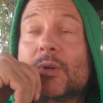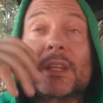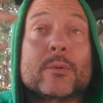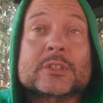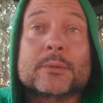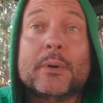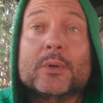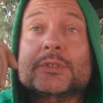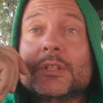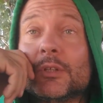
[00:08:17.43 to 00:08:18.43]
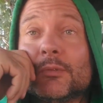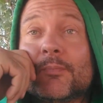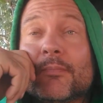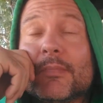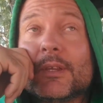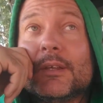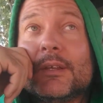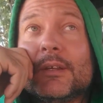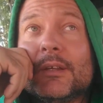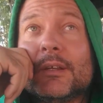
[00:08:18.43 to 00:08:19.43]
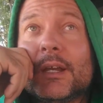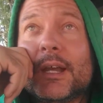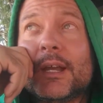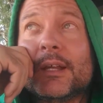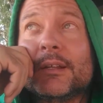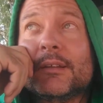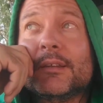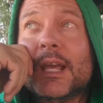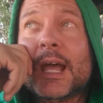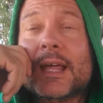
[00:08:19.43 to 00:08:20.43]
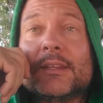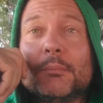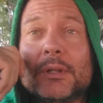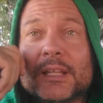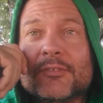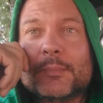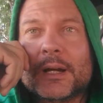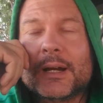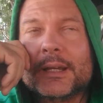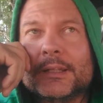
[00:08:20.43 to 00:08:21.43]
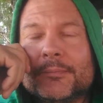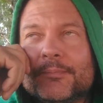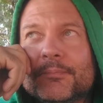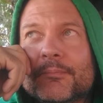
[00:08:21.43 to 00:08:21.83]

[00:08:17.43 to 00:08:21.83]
they were supposed to do, and they had the belief behind them.